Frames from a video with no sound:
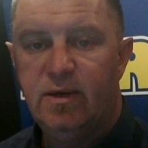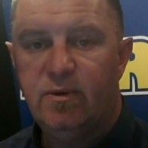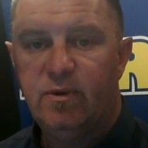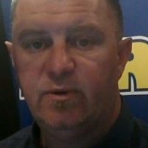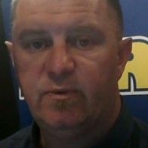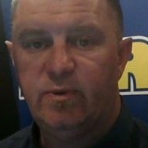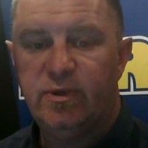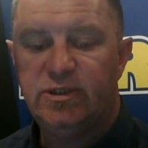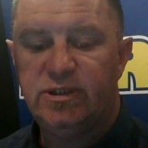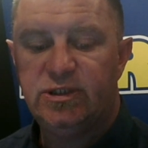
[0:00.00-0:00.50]

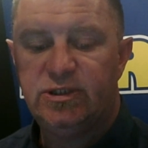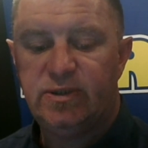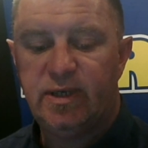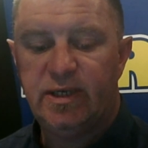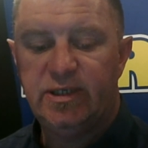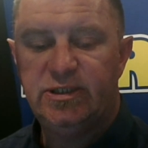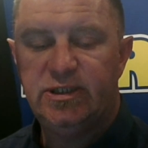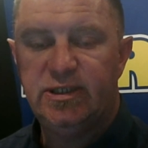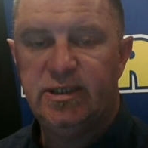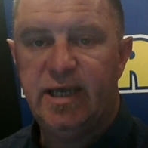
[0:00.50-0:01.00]
with
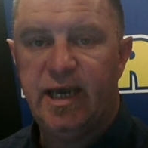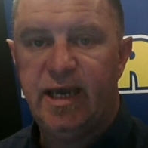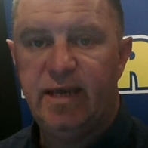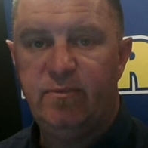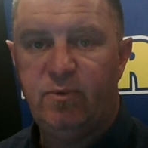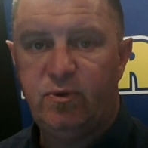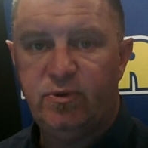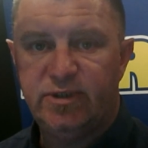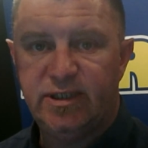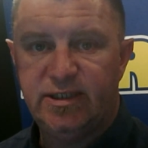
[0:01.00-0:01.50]
registration and
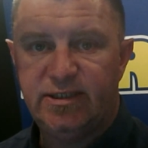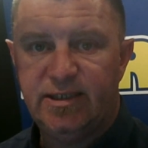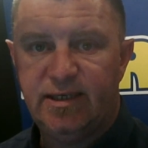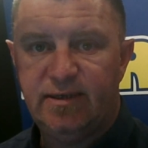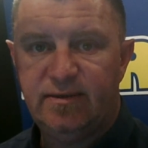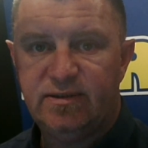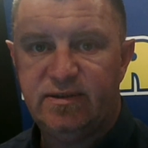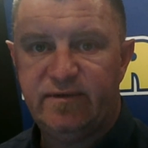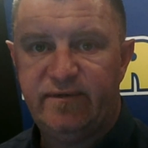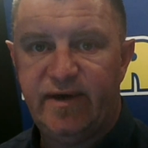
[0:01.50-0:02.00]
more
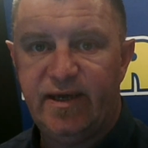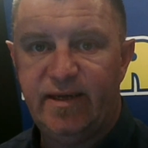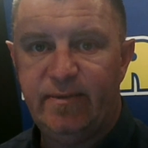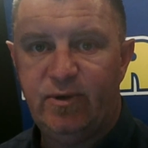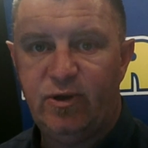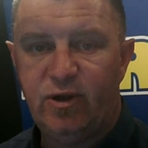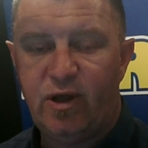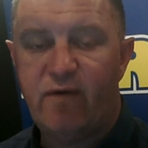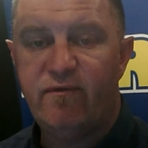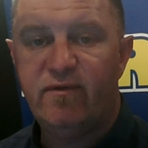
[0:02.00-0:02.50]
details
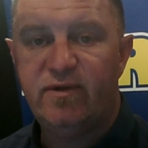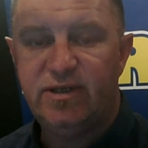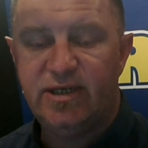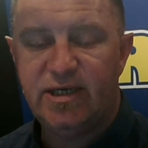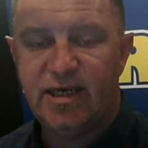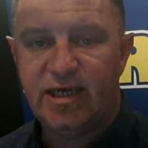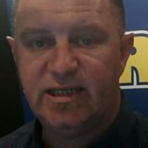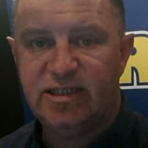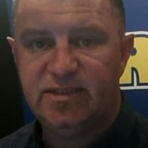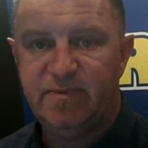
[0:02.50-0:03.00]
available on the
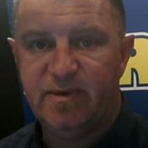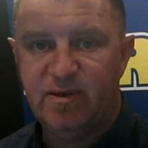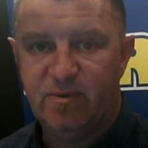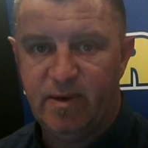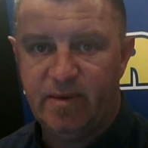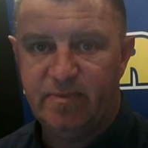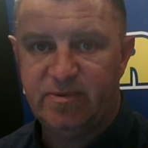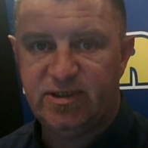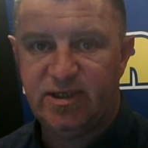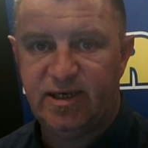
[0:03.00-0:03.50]
DHB
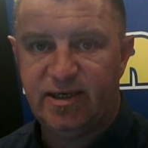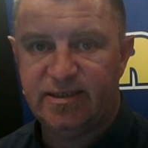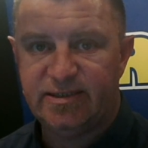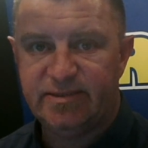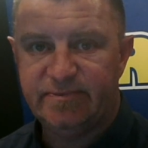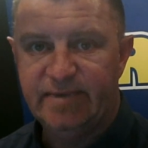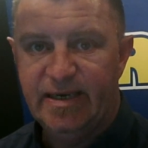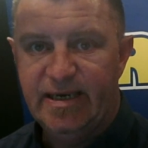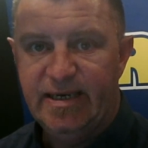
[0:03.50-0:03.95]
website.